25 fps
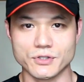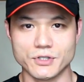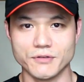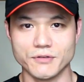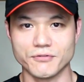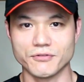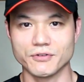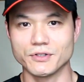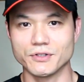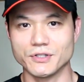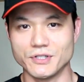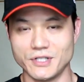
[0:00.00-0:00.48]

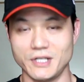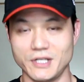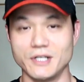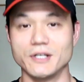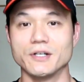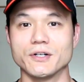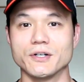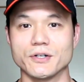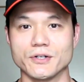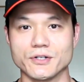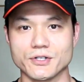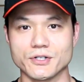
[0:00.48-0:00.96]
different
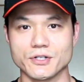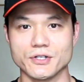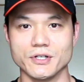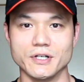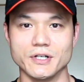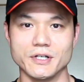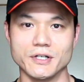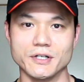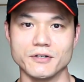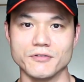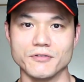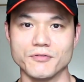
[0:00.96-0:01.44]
tiers
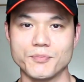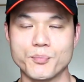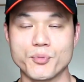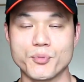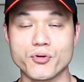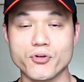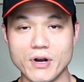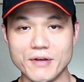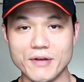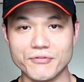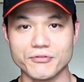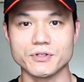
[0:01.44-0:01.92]
of
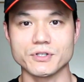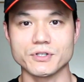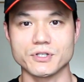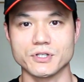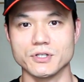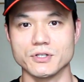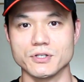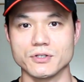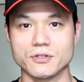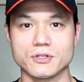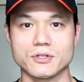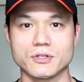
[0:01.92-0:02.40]

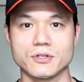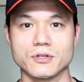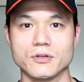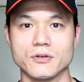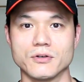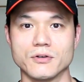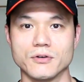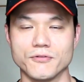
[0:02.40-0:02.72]
preferences